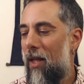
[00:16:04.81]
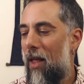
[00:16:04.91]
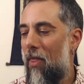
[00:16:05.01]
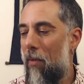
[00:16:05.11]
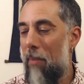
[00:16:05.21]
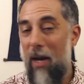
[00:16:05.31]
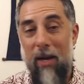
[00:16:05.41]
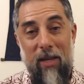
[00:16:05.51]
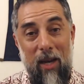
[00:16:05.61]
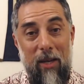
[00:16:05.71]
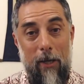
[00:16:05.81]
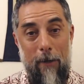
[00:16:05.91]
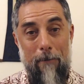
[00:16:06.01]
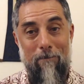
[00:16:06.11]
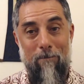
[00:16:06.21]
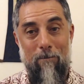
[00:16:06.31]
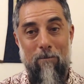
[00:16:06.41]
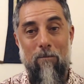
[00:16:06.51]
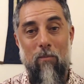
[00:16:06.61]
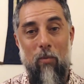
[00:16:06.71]
The Mahayana,
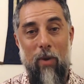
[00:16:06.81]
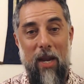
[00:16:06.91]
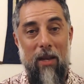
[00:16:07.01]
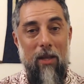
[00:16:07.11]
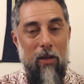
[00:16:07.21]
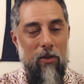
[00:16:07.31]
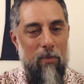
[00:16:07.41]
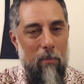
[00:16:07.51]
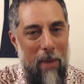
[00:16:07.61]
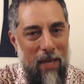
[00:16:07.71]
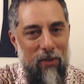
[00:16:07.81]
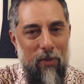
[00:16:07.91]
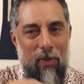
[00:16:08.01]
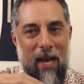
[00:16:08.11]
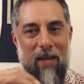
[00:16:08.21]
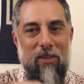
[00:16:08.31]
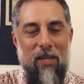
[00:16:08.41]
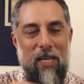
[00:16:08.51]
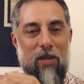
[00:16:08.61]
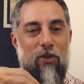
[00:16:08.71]
right, makes that
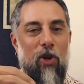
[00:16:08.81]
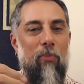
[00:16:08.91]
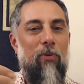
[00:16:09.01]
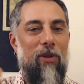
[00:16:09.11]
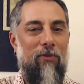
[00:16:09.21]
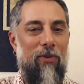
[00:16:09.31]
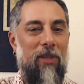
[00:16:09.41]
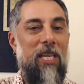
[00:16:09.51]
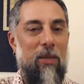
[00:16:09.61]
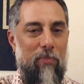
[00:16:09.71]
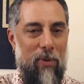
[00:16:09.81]
interpretive leap